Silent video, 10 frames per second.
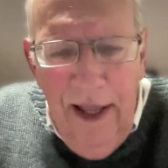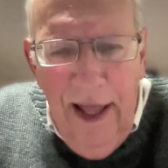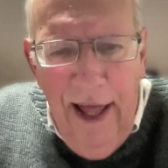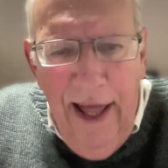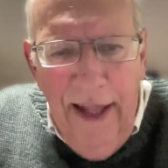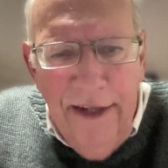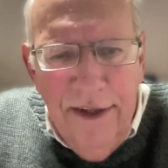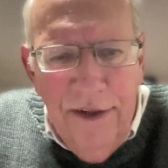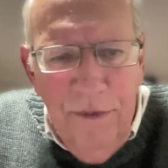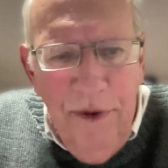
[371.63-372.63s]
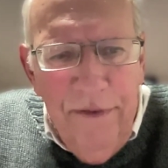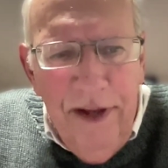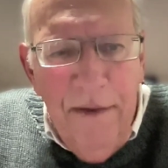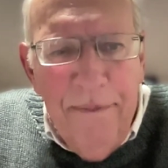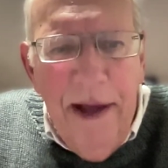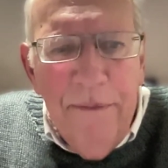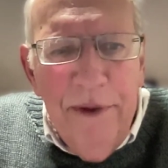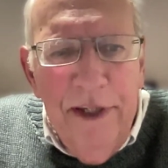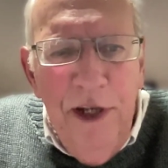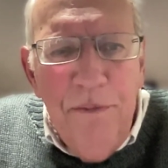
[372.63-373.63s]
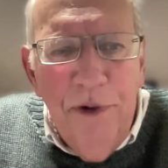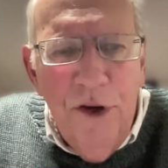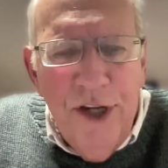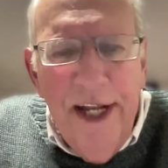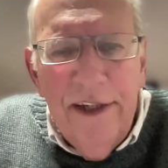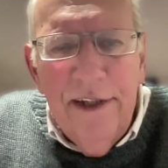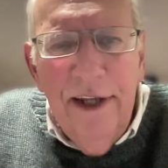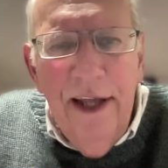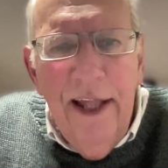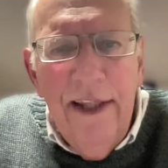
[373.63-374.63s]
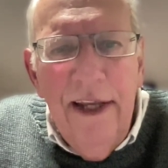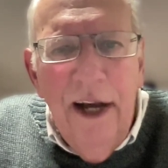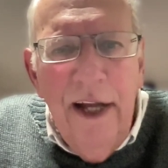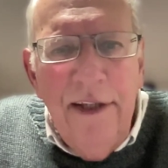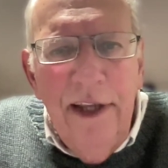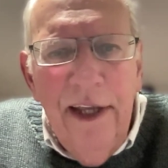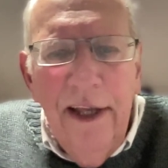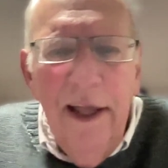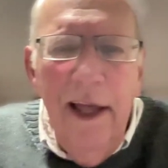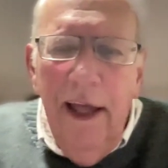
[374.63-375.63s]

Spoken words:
And we've come back with a new project. And the idea